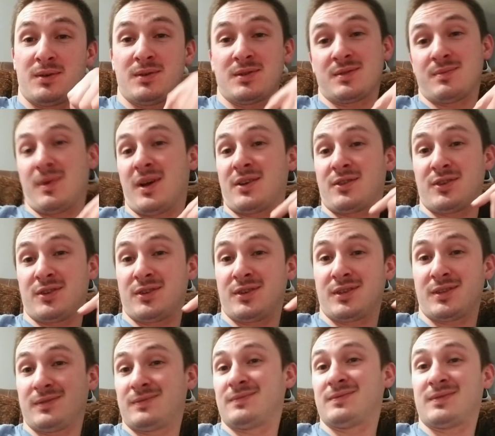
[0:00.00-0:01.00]
It's my
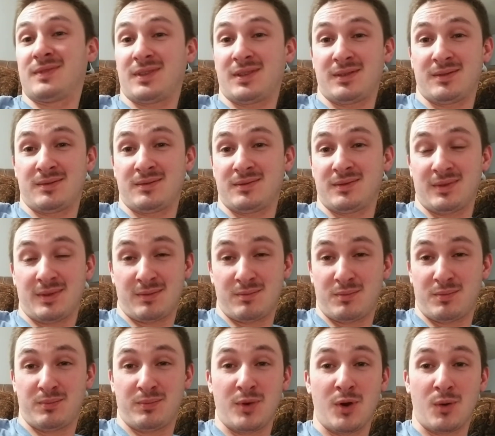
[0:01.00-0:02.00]
truck.
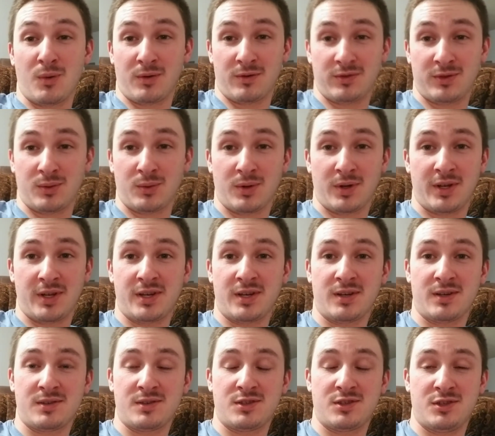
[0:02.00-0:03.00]
I'm going to Florida
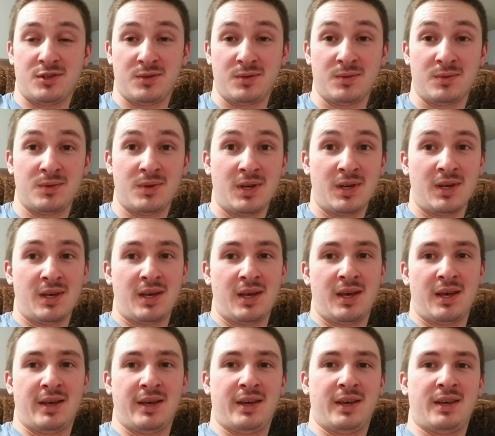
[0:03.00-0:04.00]
here in June.
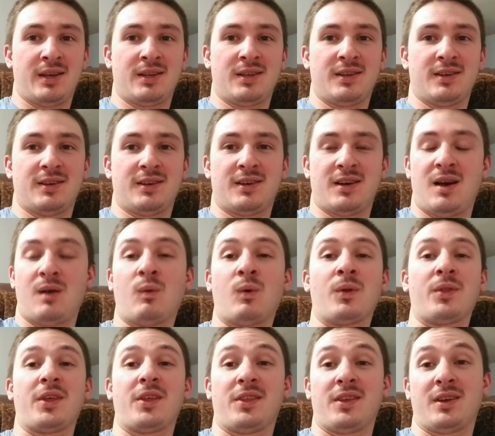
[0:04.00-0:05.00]
And I
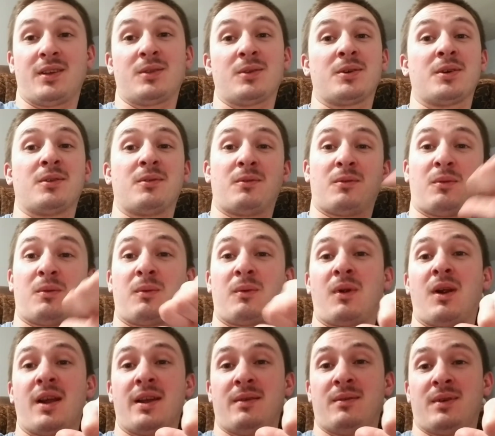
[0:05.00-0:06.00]
want that thing looking
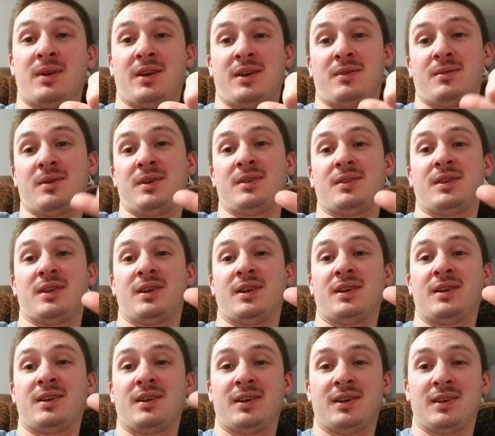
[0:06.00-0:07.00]
right when I go down there.
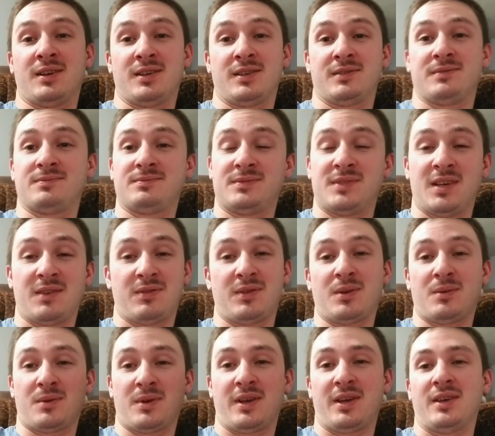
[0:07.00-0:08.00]

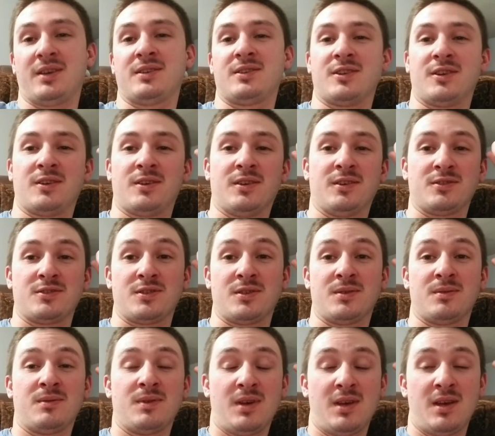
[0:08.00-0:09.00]
Definitely want a head turner. So